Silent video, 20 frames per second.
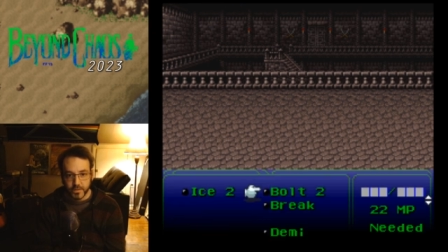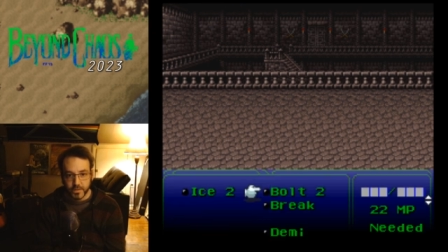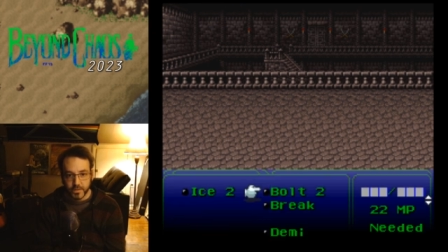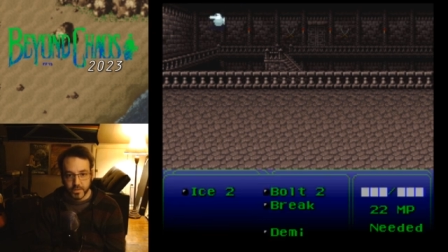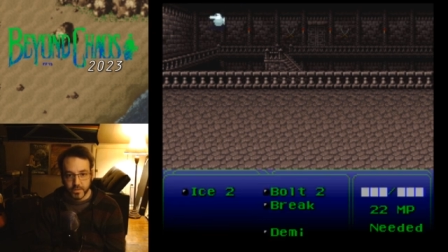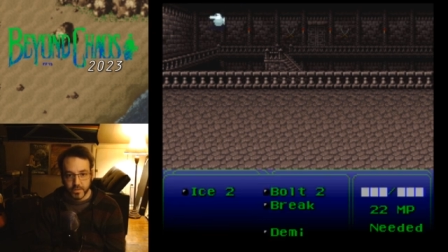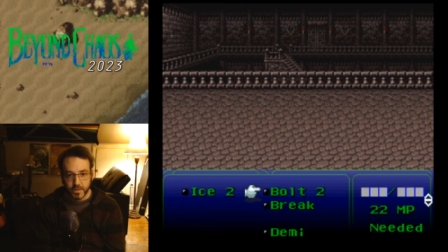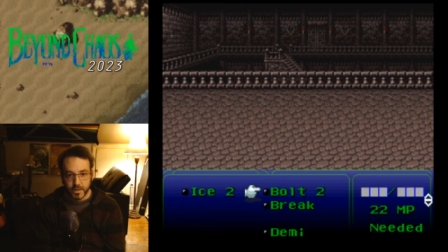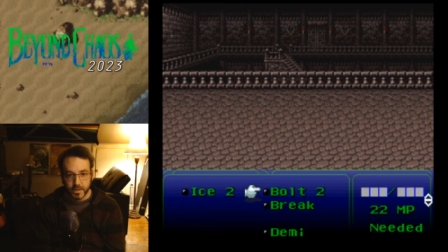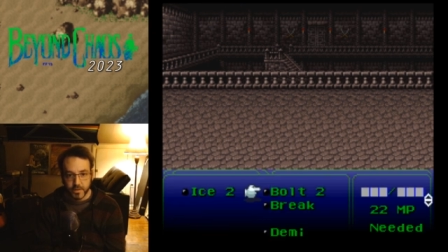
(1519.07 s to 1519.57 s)

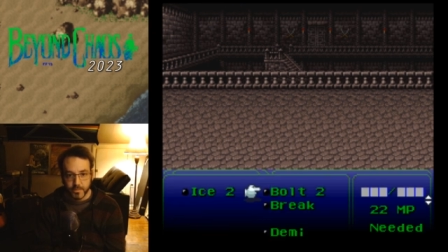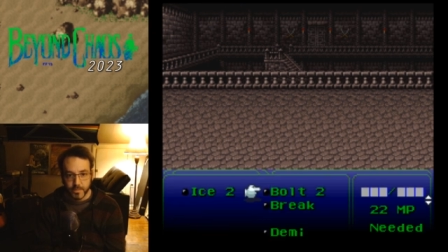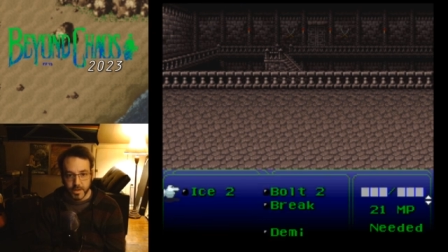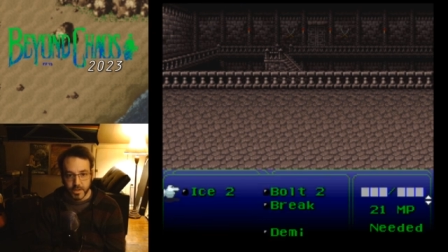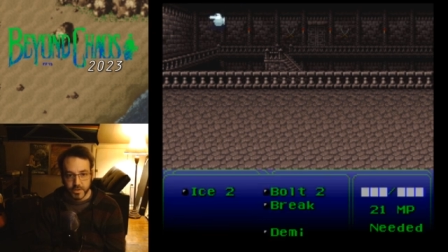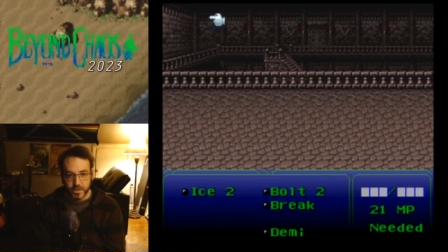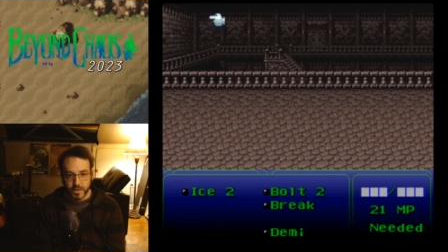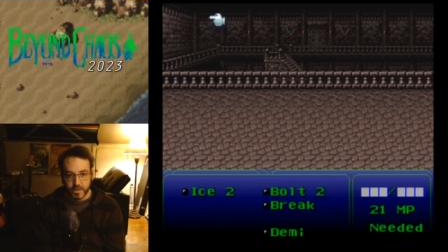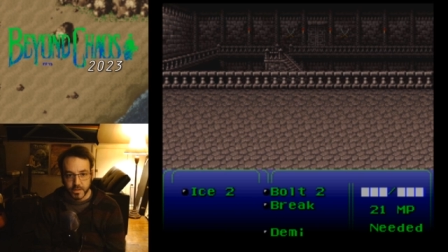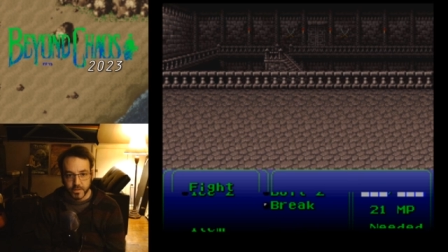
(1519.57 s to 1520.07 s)
since
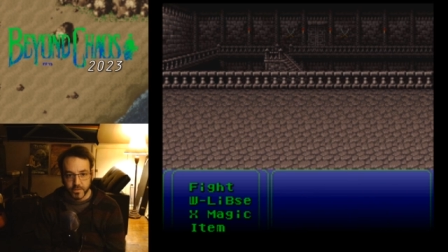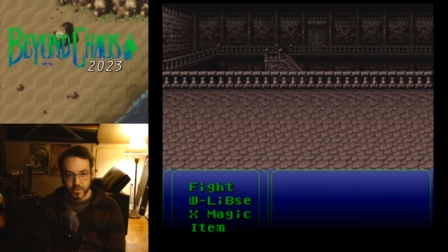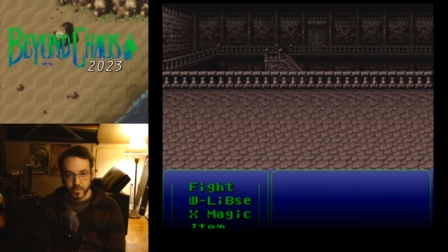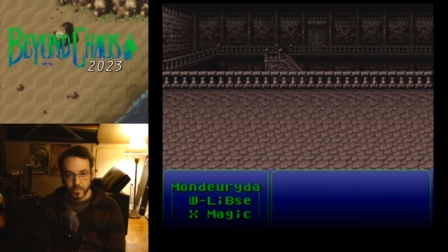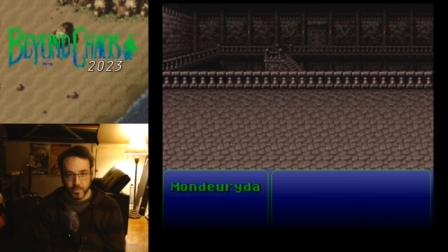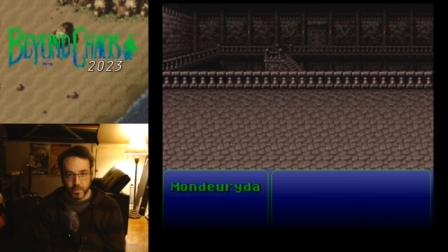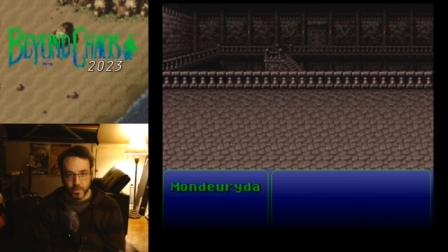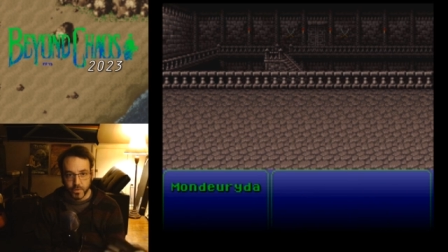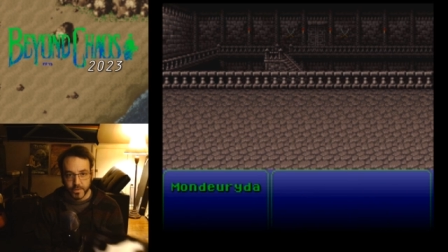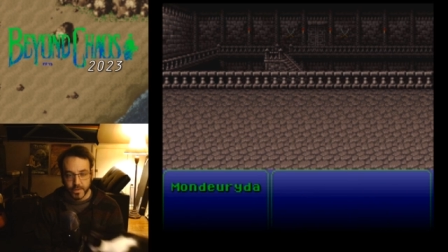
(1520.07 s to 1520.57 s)
X-Magic, let's
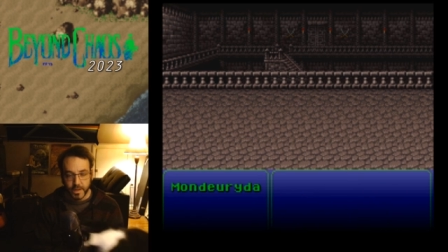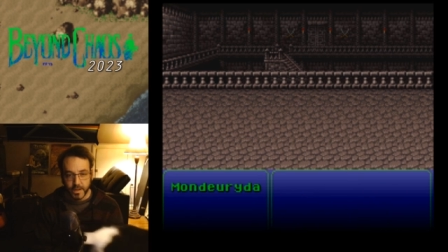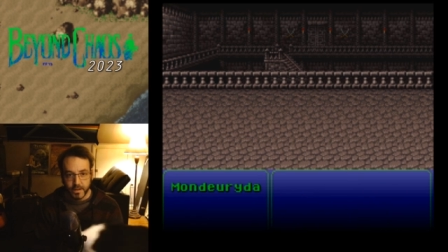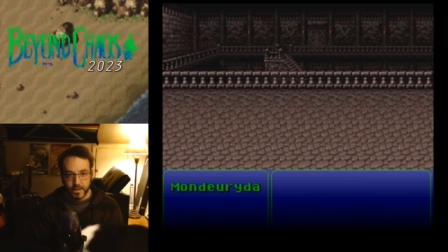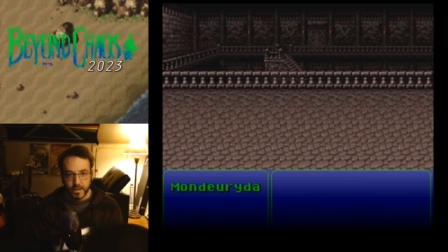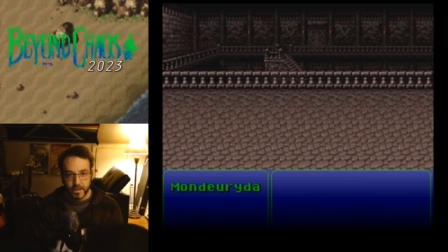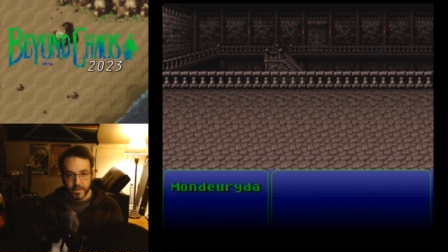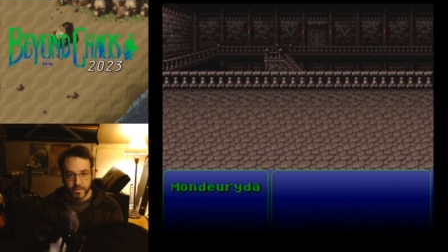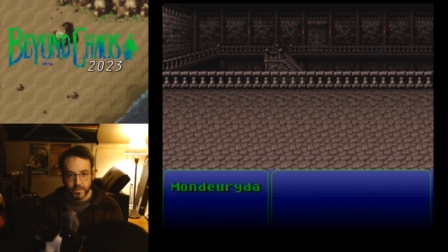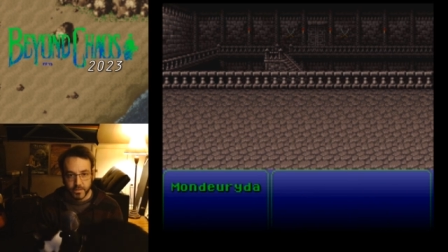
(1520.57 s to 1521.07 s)
do Bolt
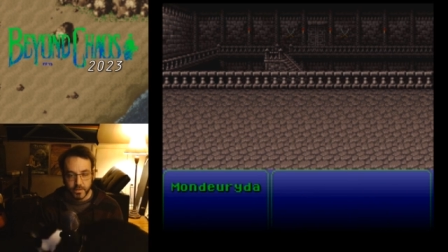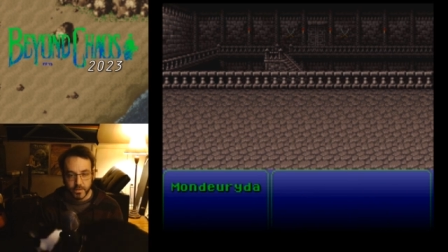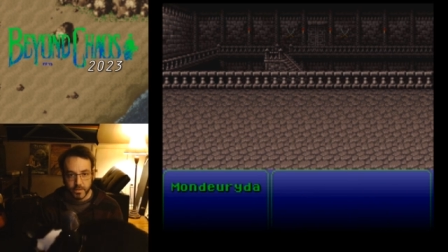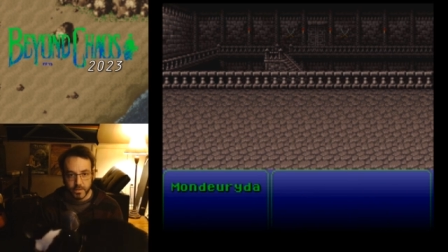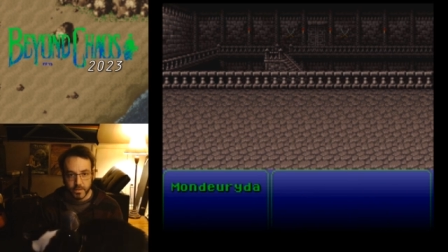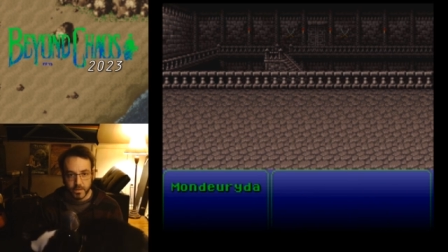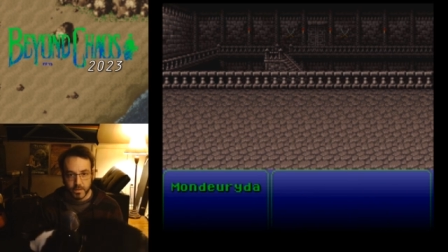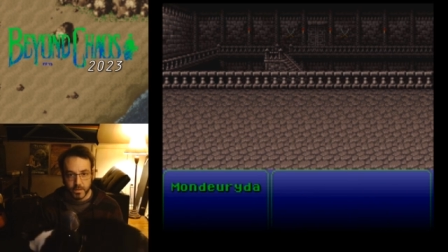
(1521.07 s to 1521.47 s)
and Ice.